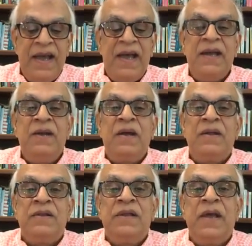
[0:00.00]
And
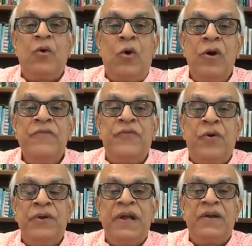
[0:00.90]
they called
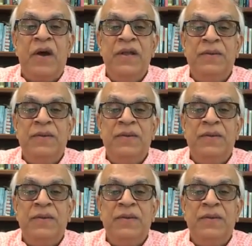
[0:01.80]
for that,